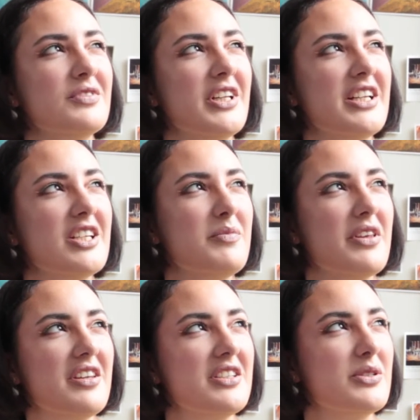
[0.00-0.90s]
Let it be
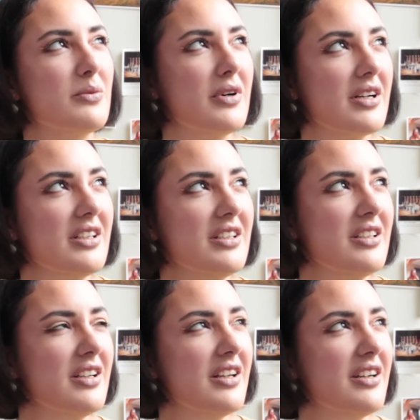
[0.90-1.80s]
this one.
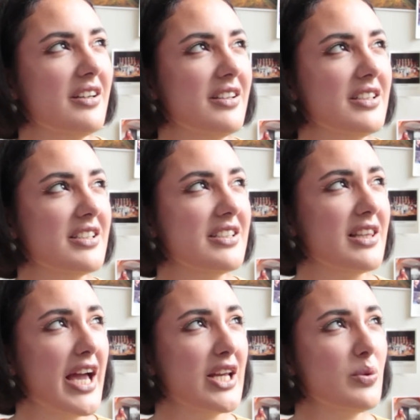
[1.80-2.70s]
This is
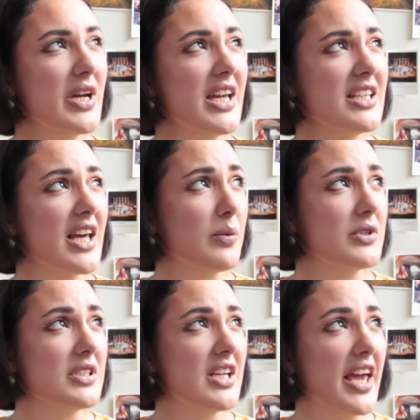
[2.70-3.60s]
lightweight. I
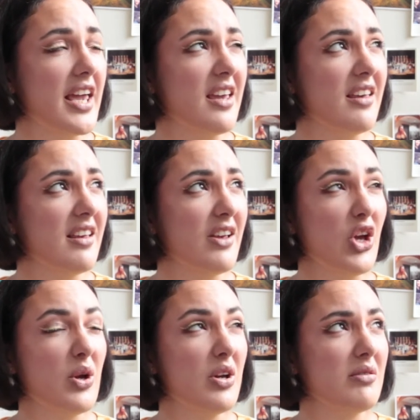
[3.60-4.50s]
would say
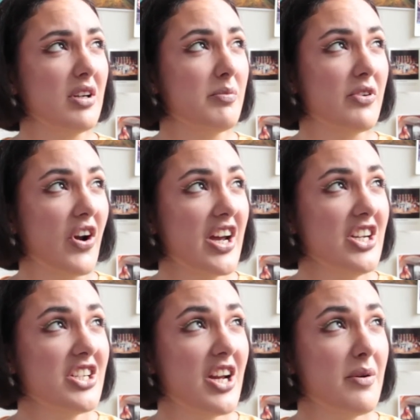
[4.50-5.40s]
a
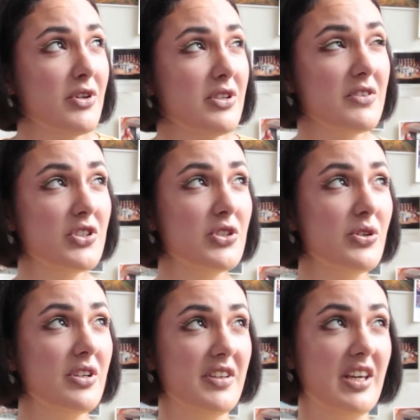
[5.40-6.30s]
brush. I'm not even
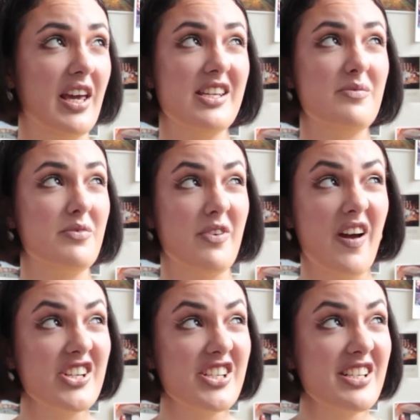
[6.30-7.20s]
sure if he has
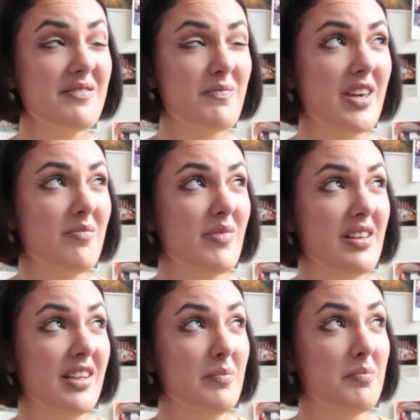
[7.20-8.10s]
brushes. Maybe a
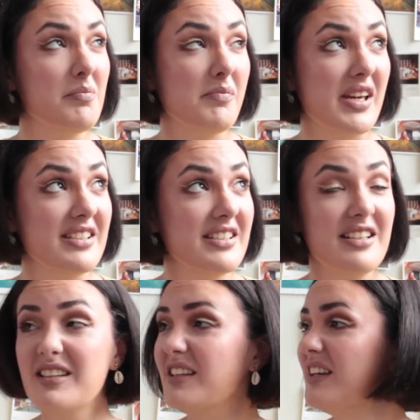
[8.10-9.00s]
lip pencil.